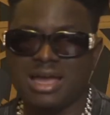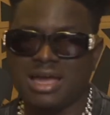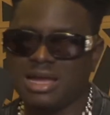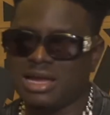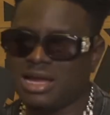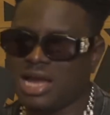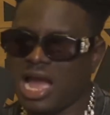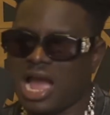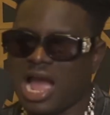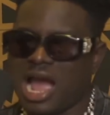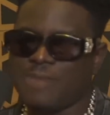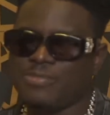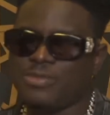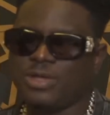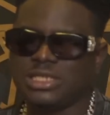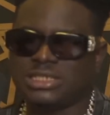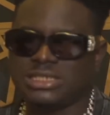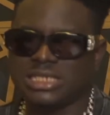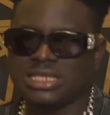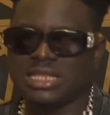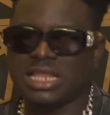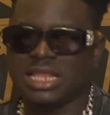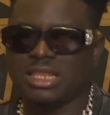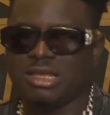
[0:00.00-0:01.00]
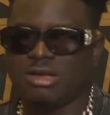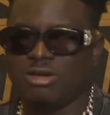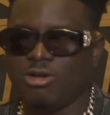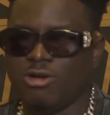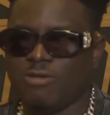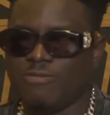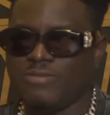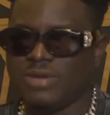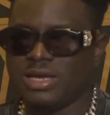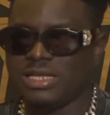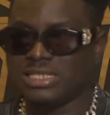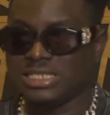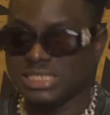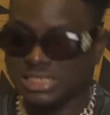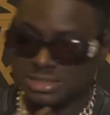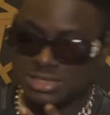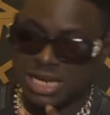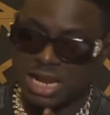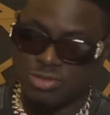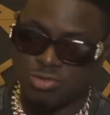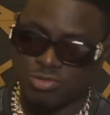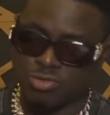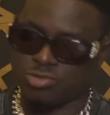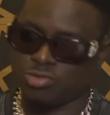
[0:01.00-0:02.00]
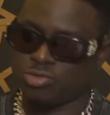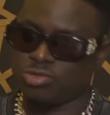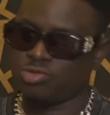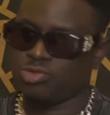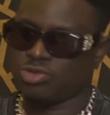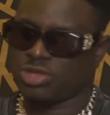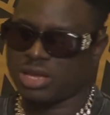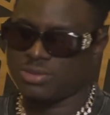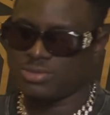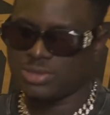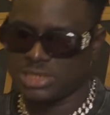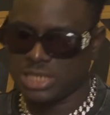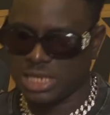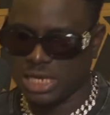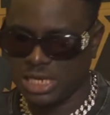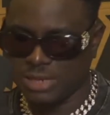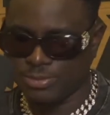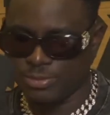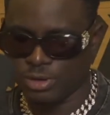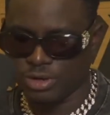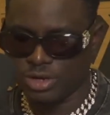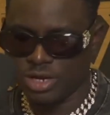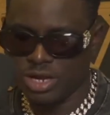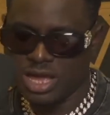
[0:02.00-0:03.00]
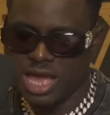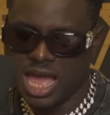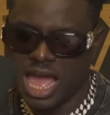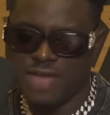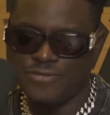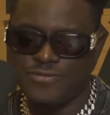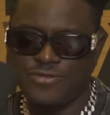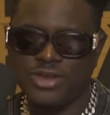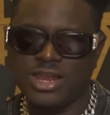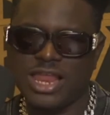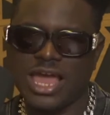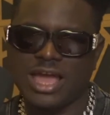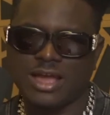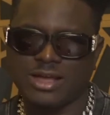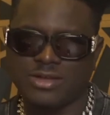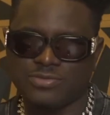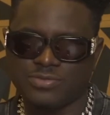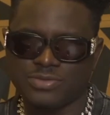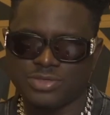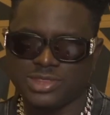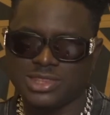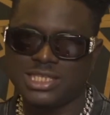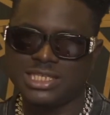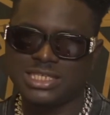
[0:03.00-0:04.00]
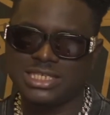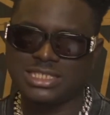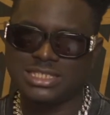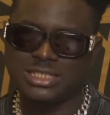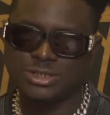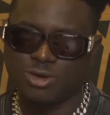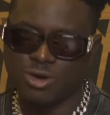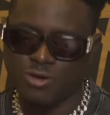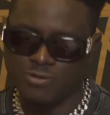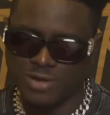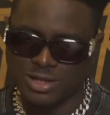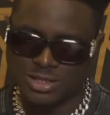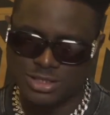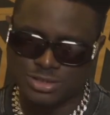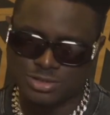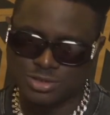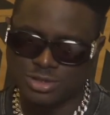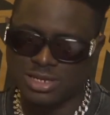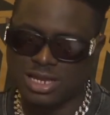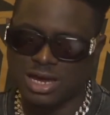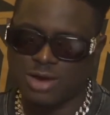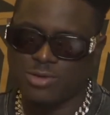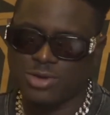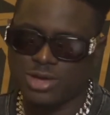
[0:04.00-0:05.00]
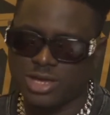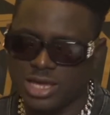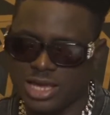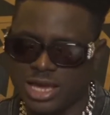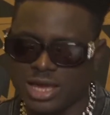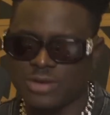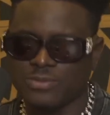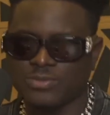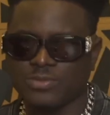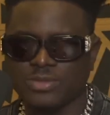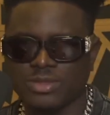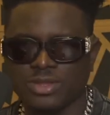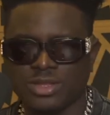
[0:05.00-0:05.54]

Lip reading: I'm not saying that the government is right with what I'm saying, but I feel like this is the conversation that we hear.